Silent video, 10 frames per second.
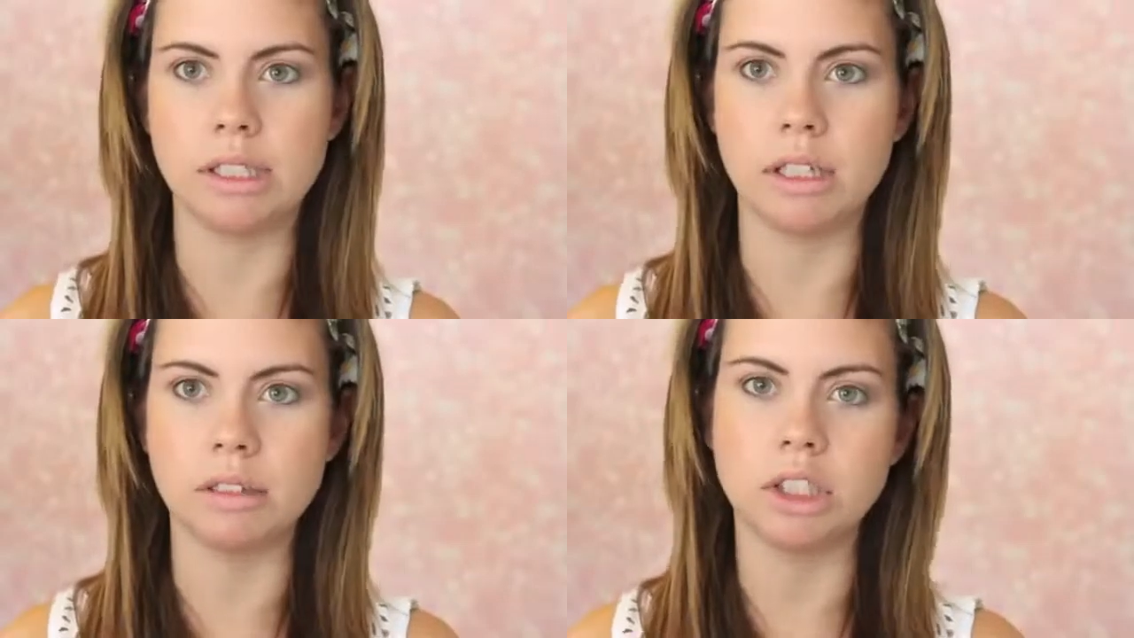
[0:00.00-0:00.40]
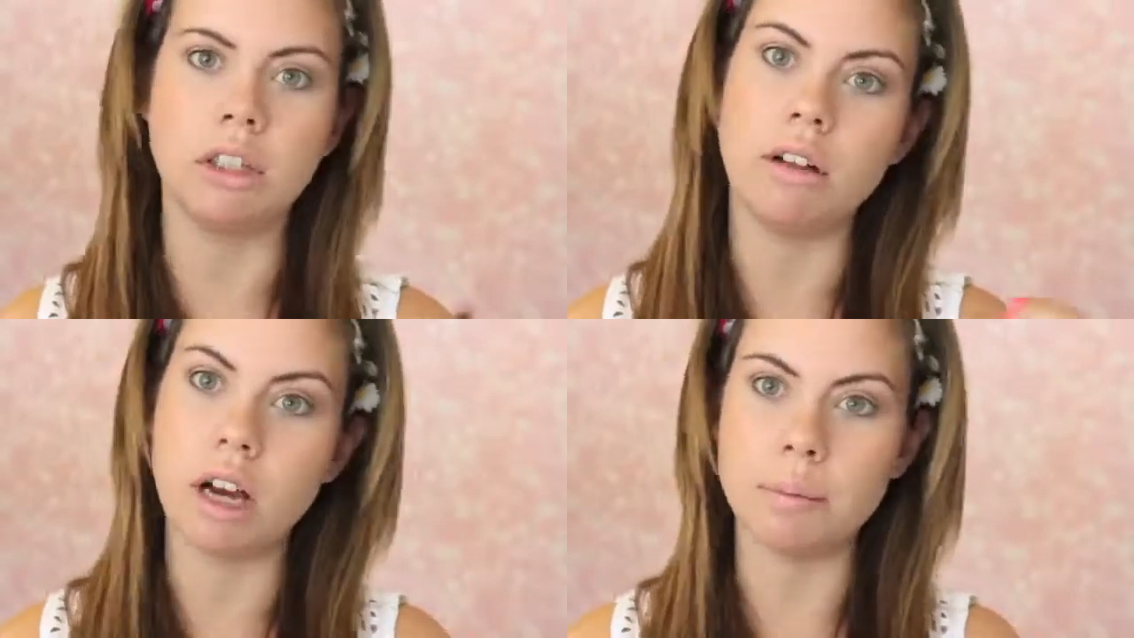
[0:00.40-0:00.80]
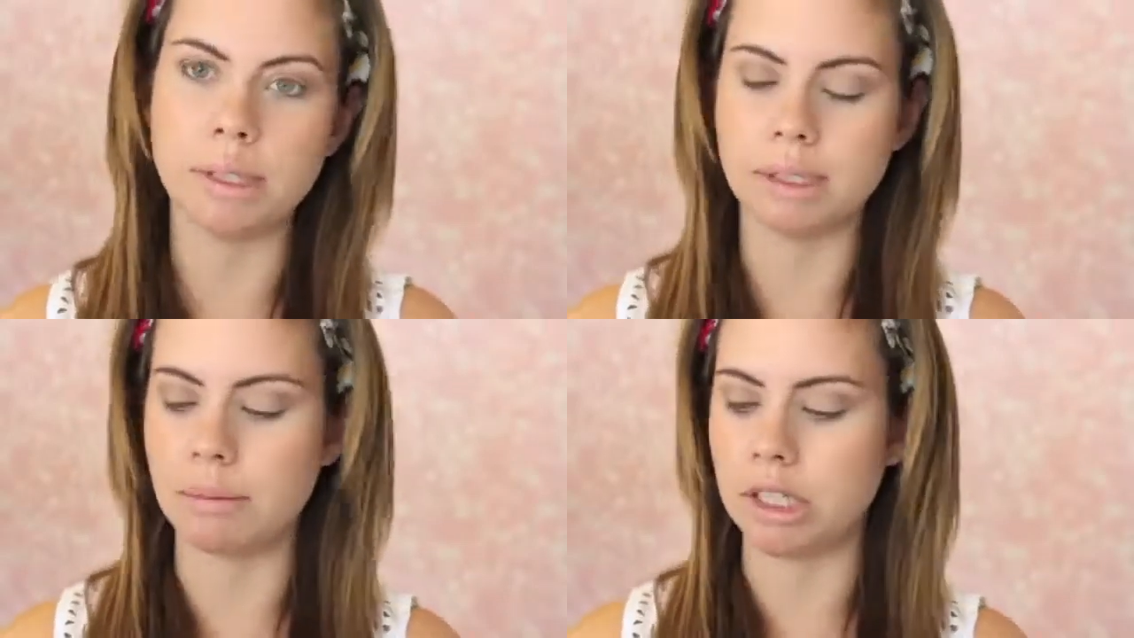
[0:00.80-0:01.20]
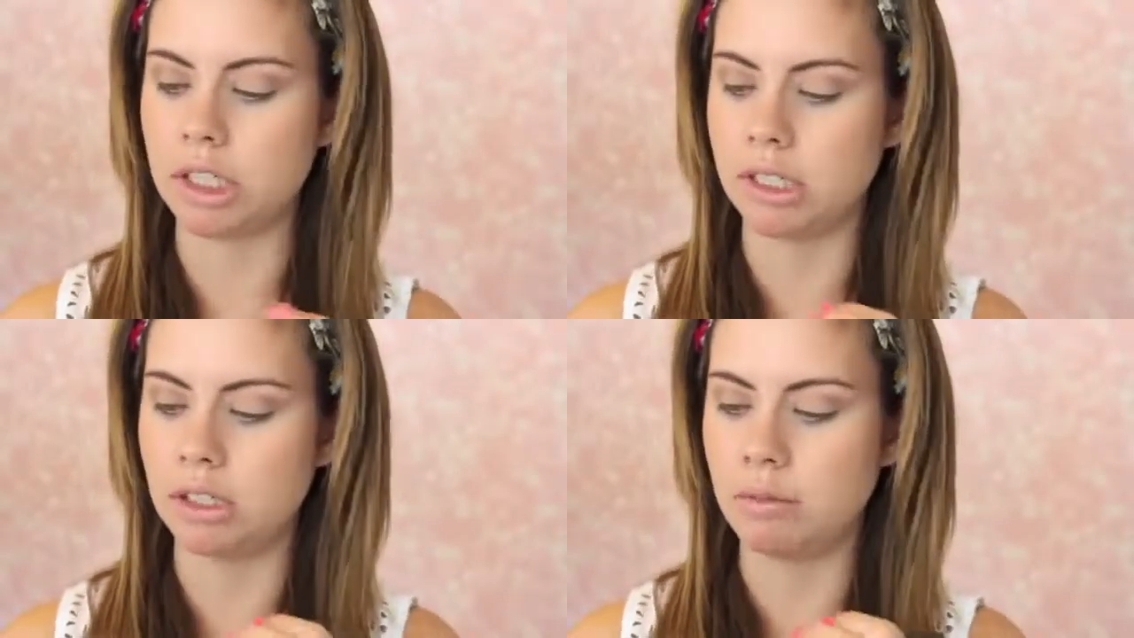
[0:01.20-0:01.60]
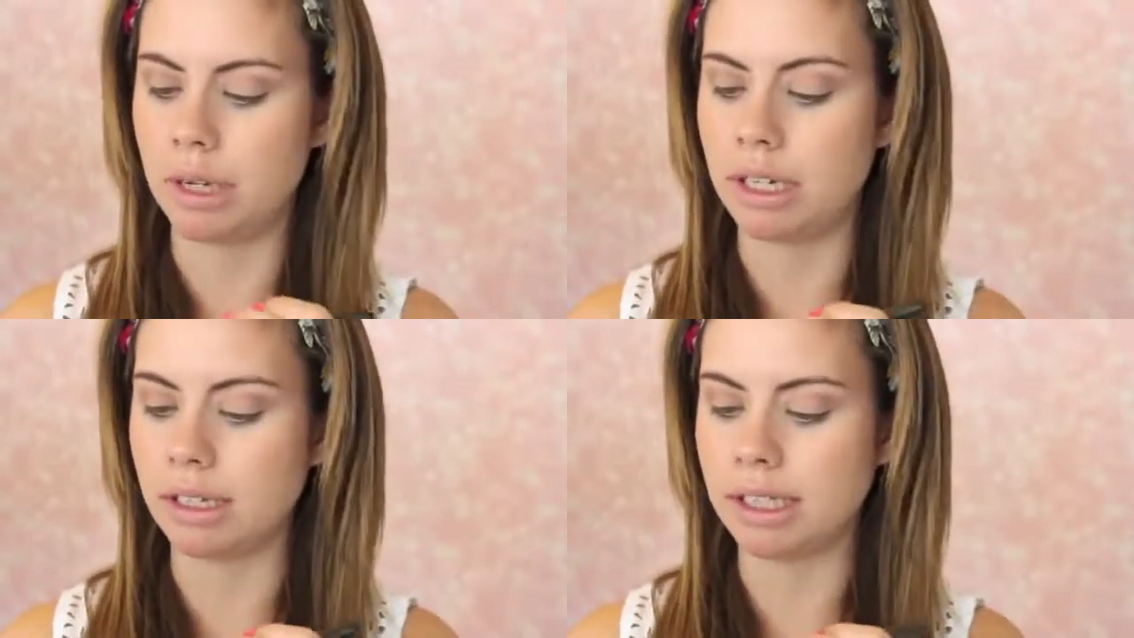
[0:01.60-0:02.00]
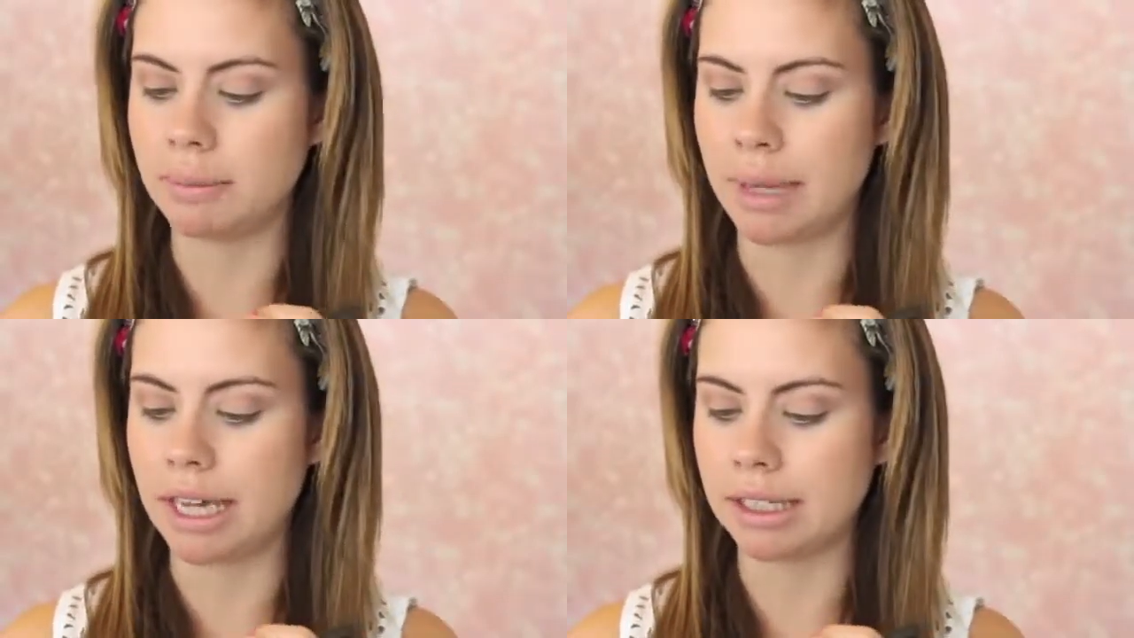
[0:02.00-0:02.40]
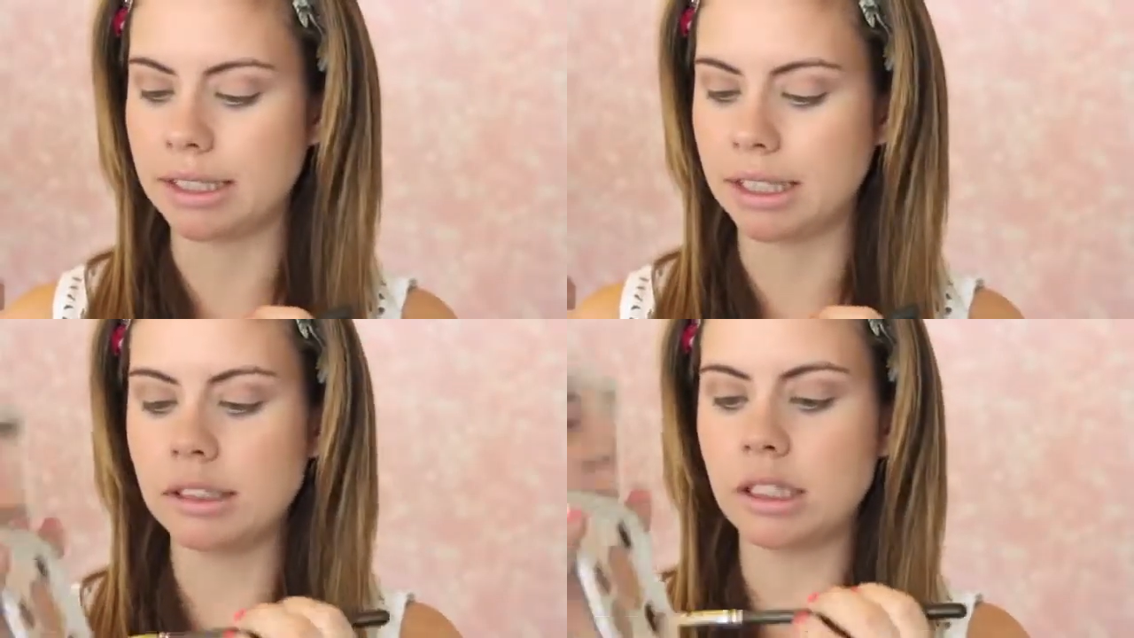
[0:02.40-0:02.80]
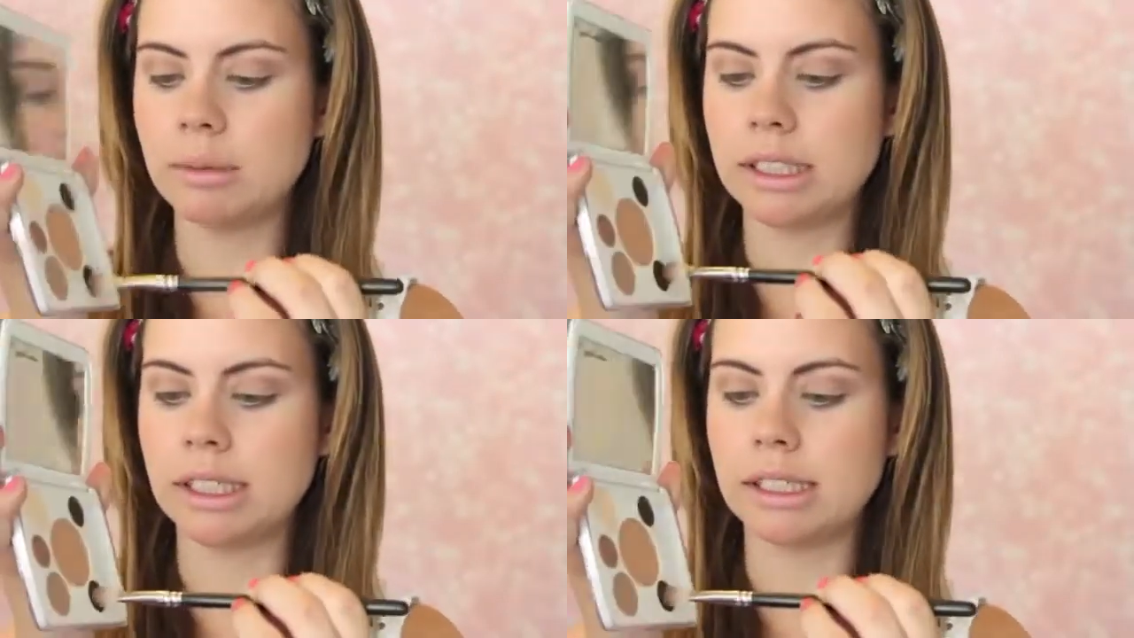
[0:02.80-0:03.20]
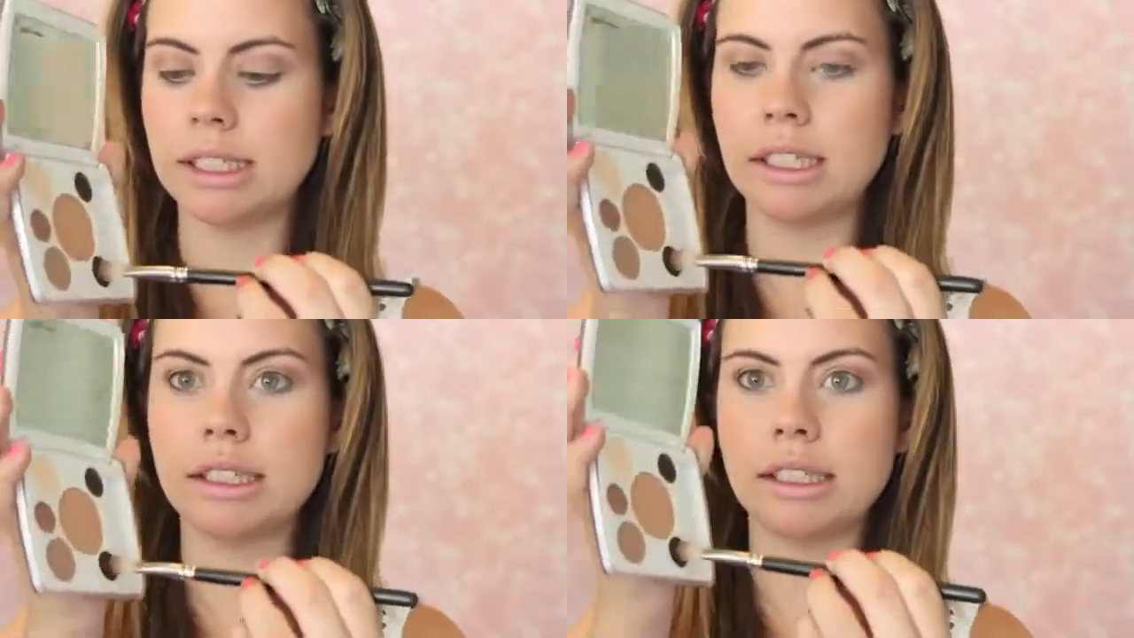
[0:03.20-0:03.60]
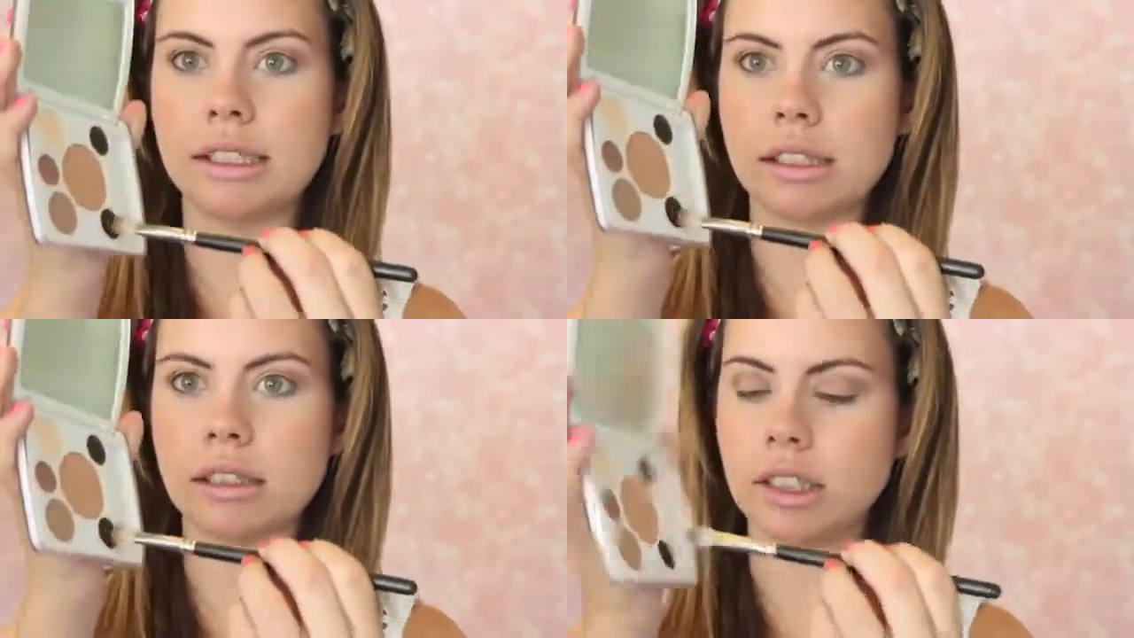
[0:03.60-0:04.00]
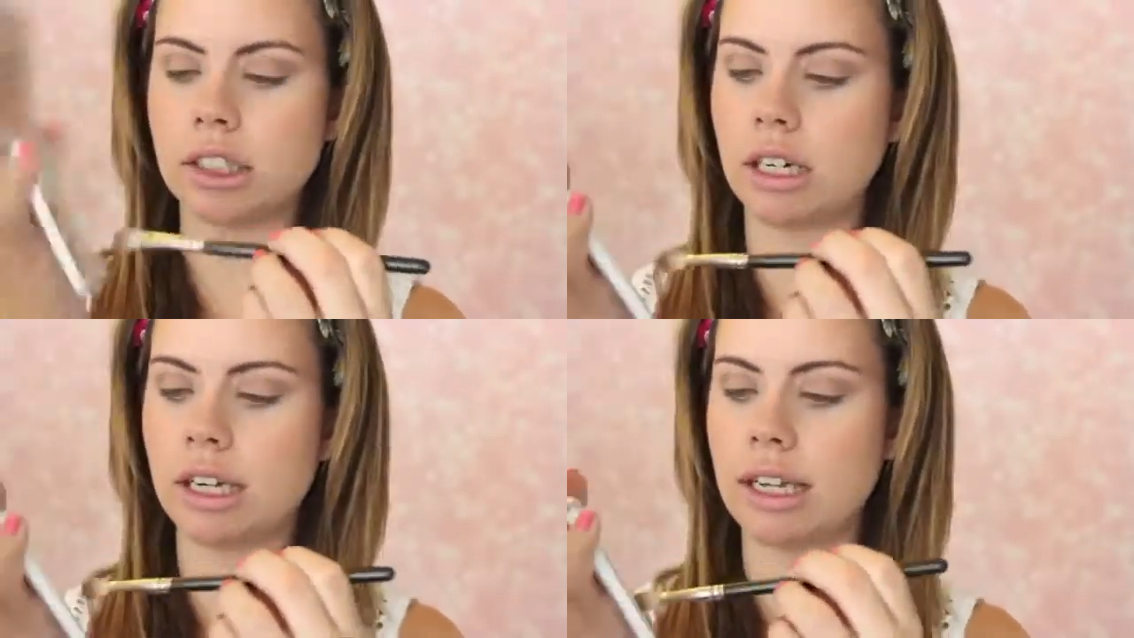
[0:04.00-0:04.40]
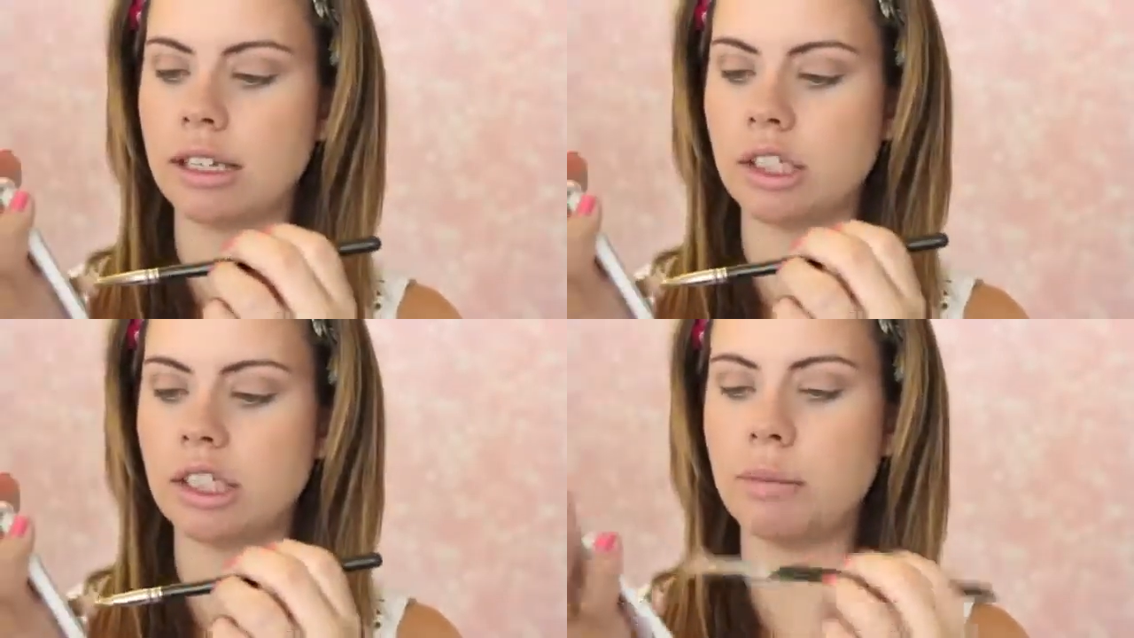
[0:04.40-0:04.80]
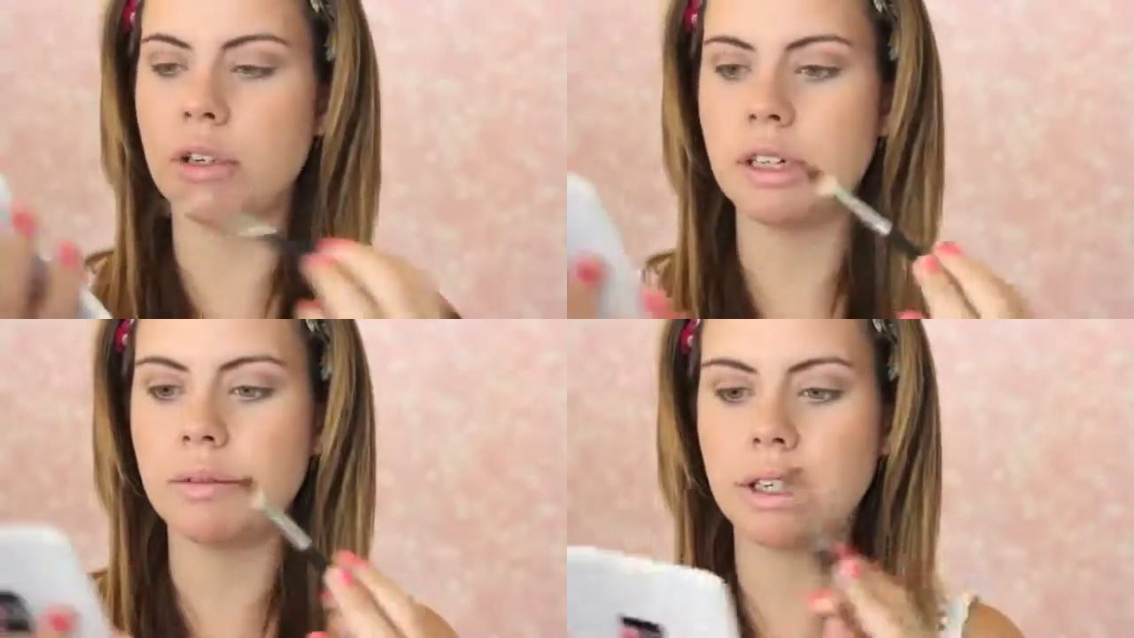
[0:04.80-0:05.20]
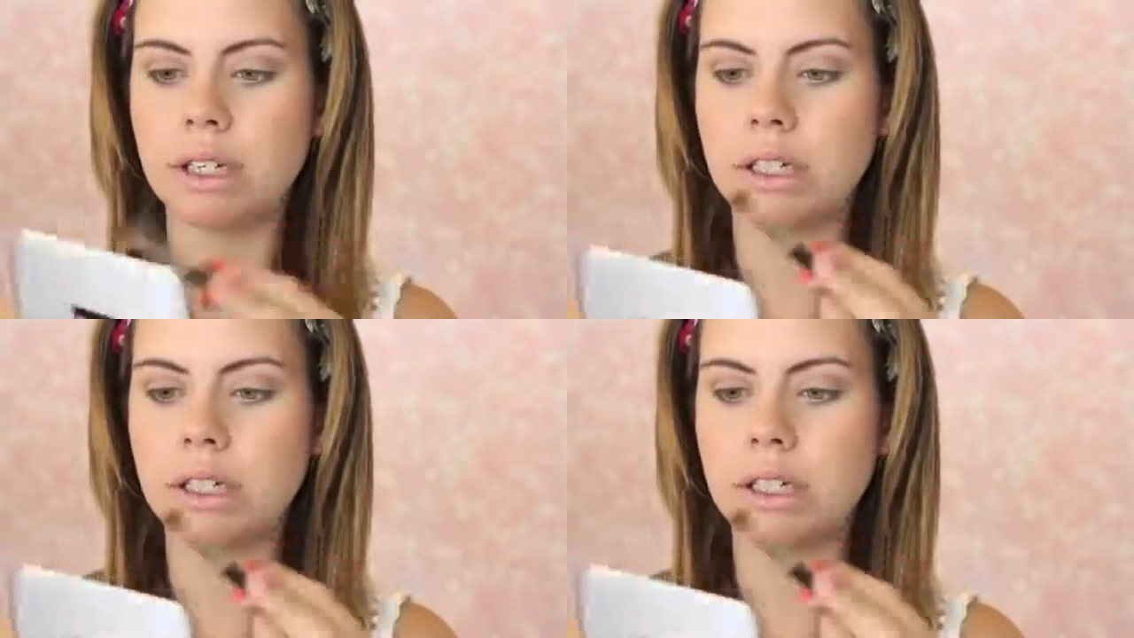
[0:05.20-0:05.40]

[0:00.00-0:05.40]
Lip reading: don't show up as much as you might expect. So I'm just going to take this little dark kind of shimmery one.